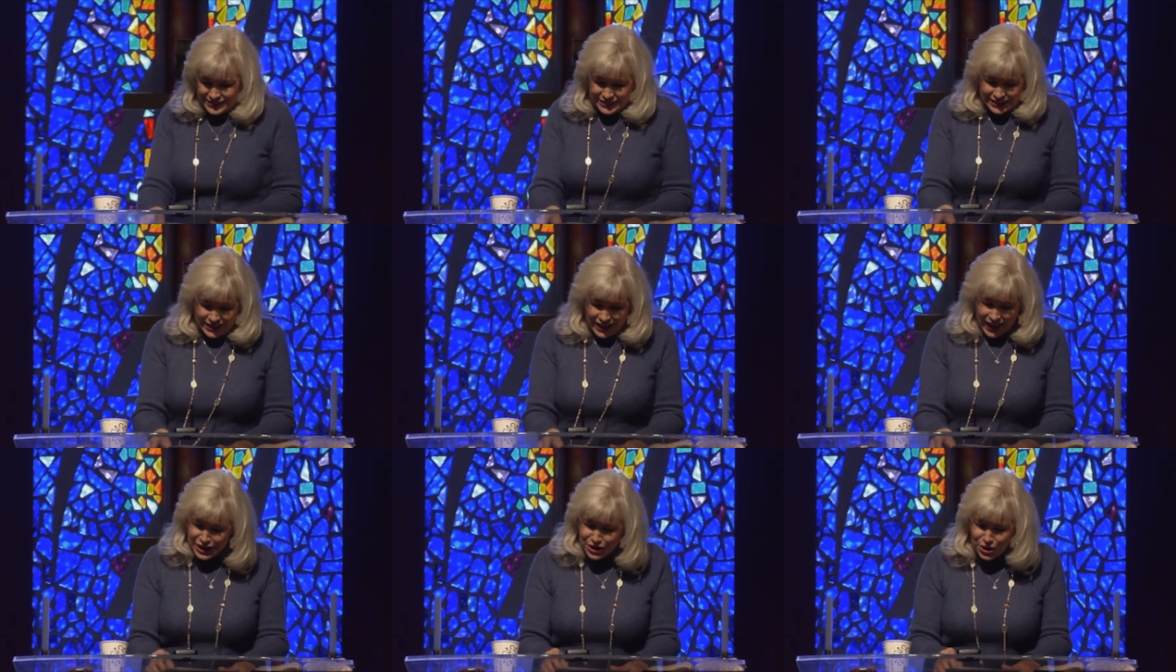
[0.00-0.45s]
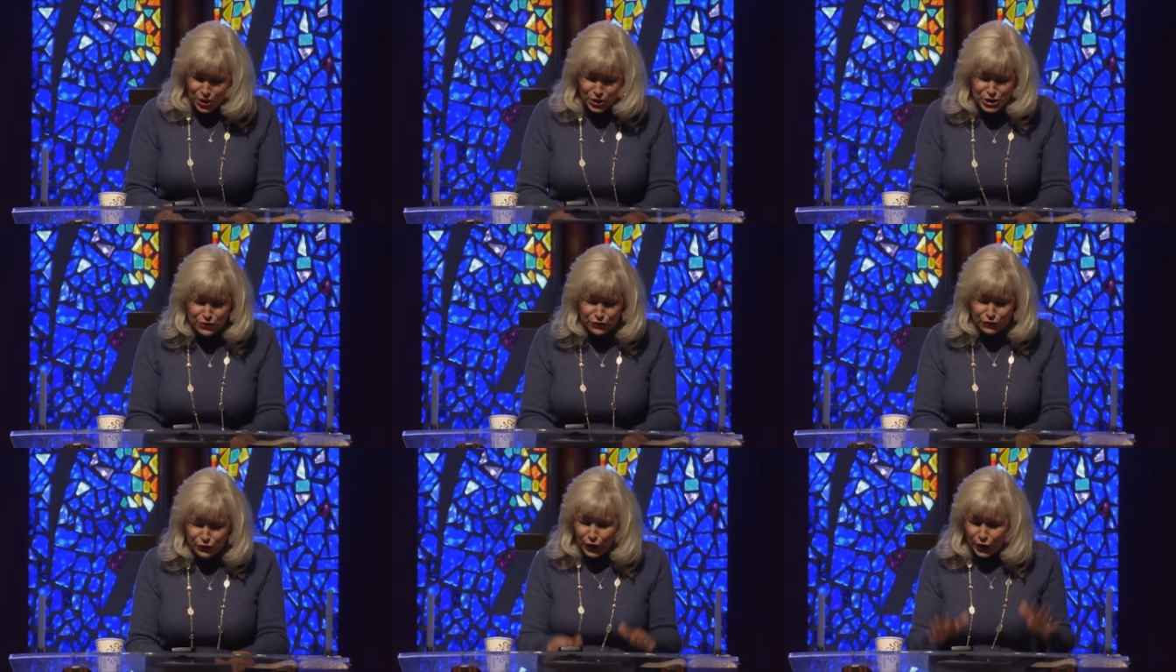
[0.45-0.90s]
I know
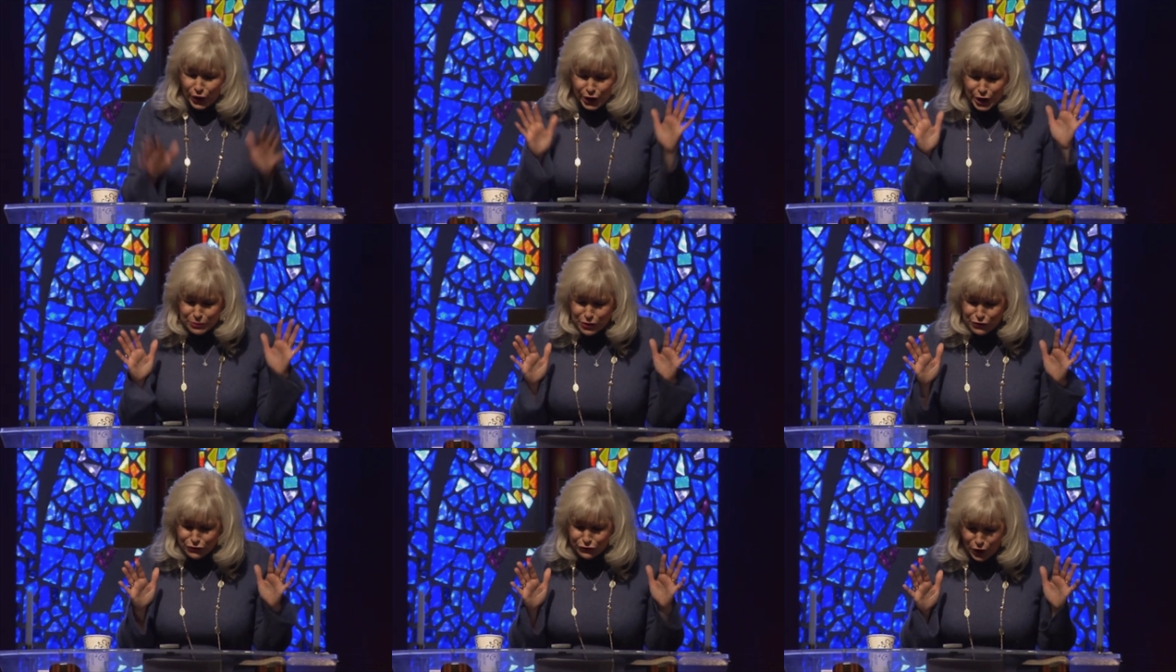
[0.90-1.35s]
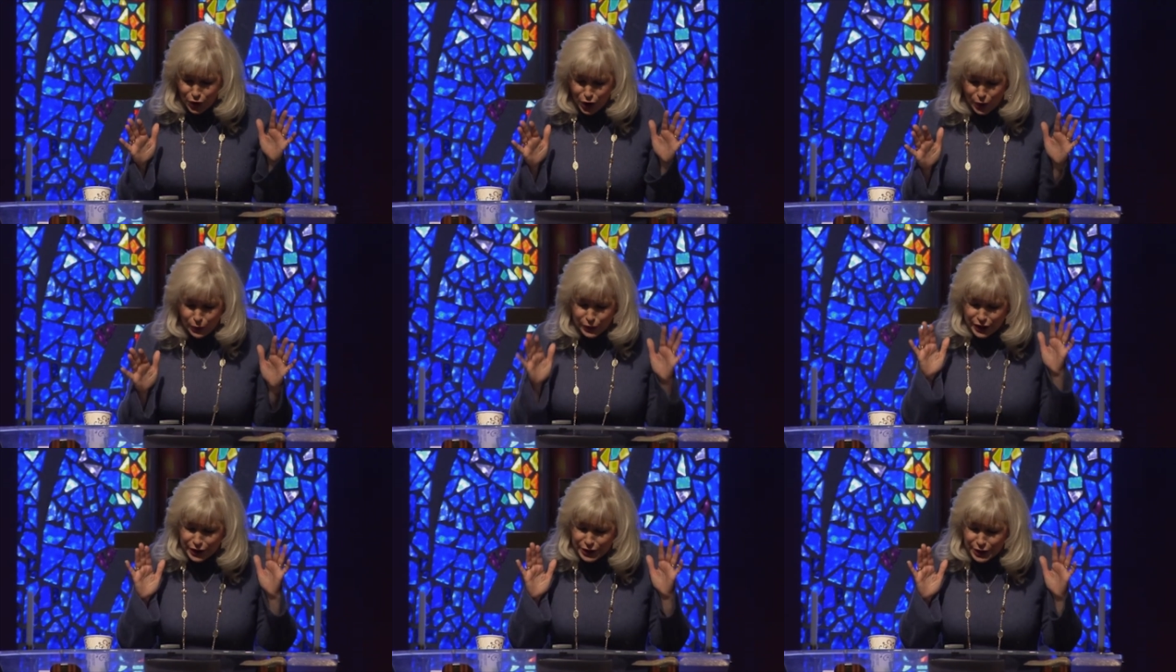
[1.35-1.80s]
you've heard it before.
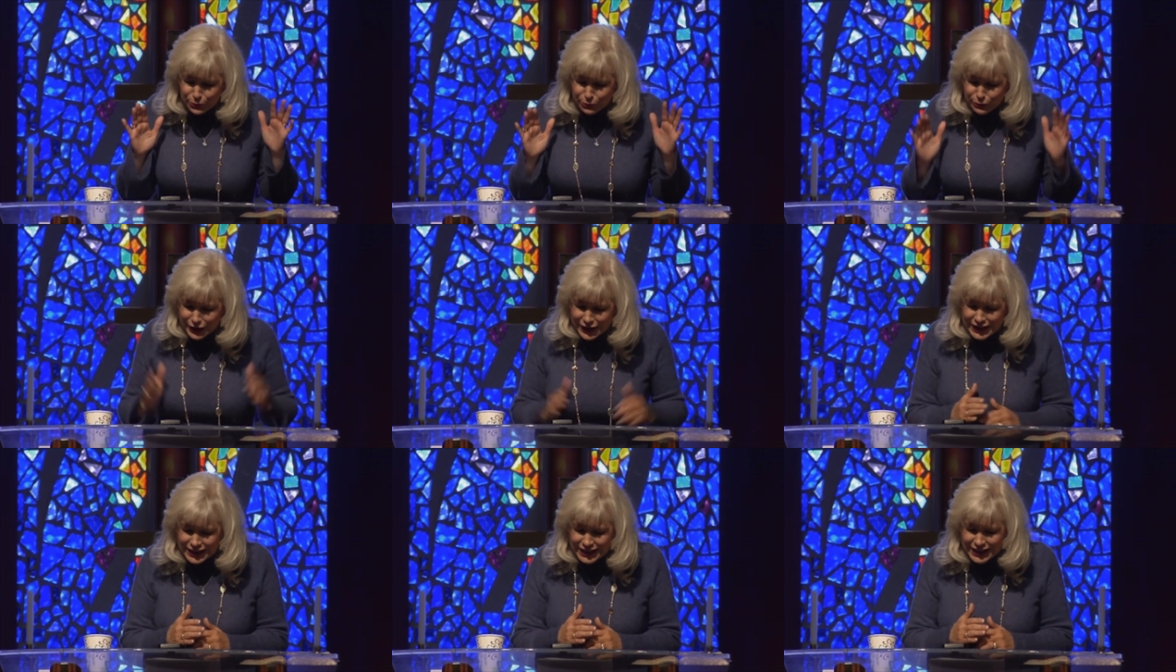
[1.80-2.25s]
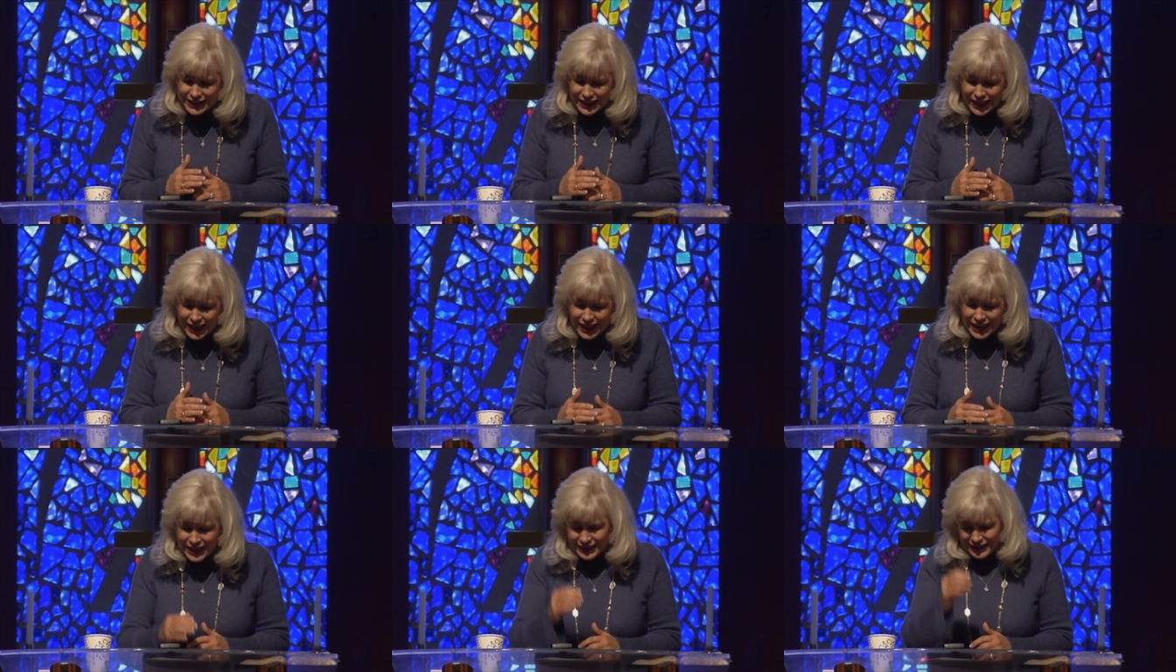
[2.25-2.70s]
We're going to read it
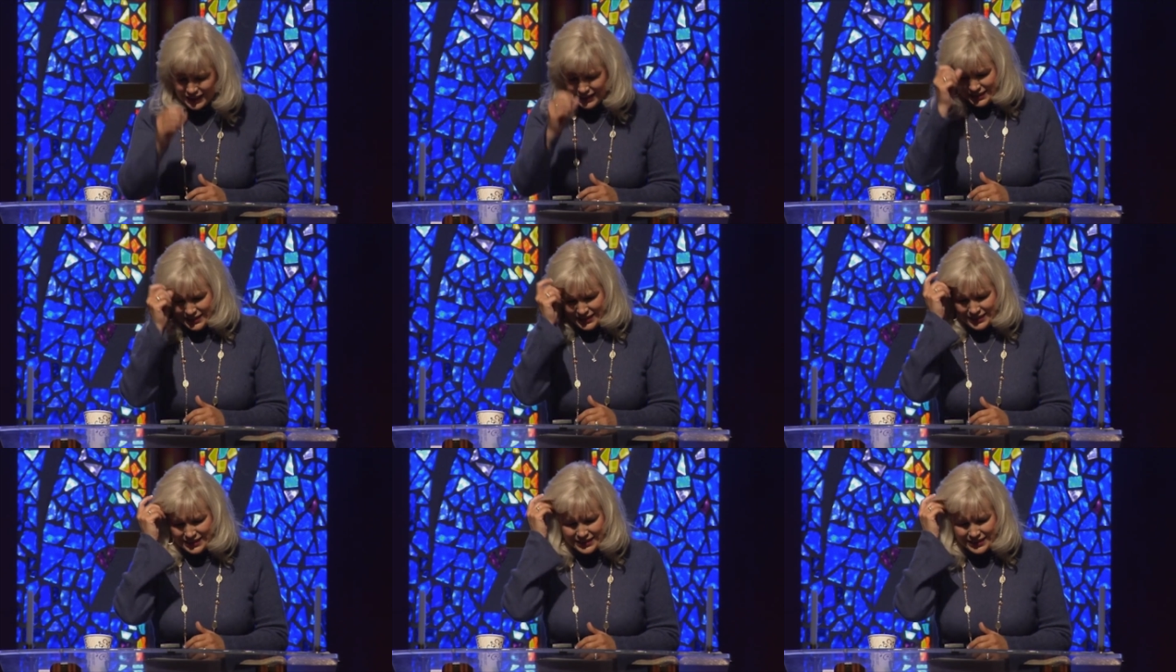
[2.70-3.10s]
again.